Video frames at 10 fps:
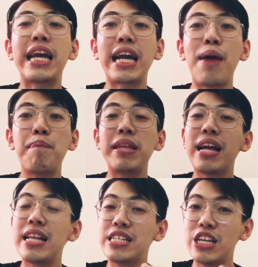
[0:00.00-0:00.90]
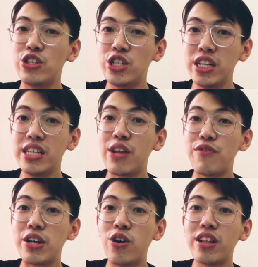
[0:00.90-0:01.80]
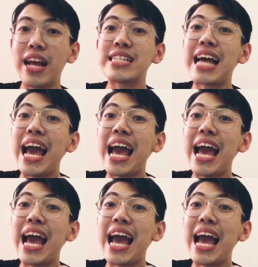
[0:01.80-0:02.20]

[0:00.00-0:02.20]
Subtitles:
recapitalization that we call as